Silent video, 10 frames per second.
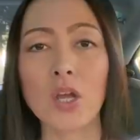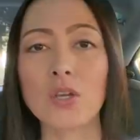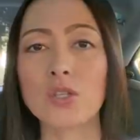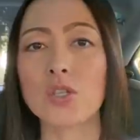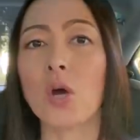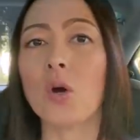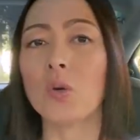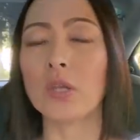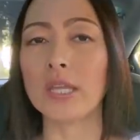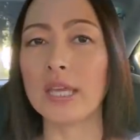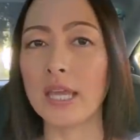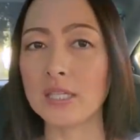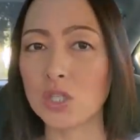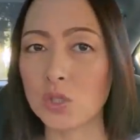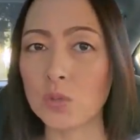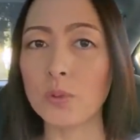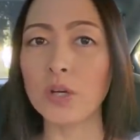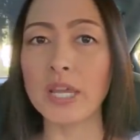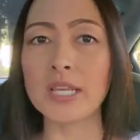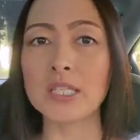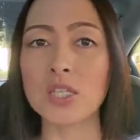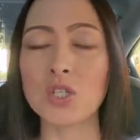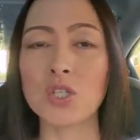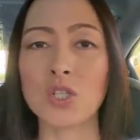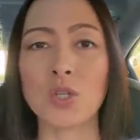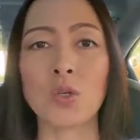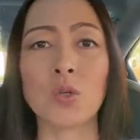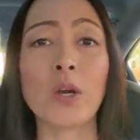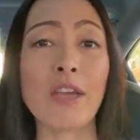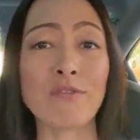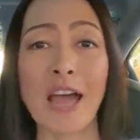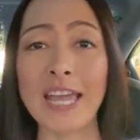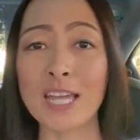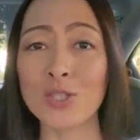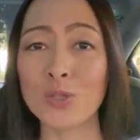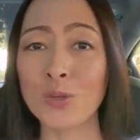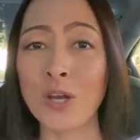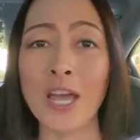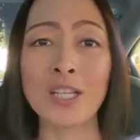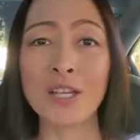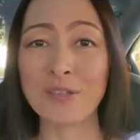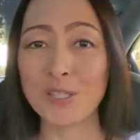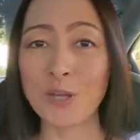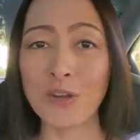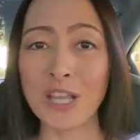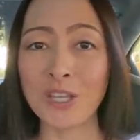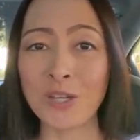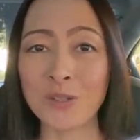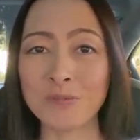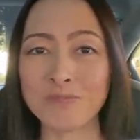So it's super easy to do. If I can do it, so can you.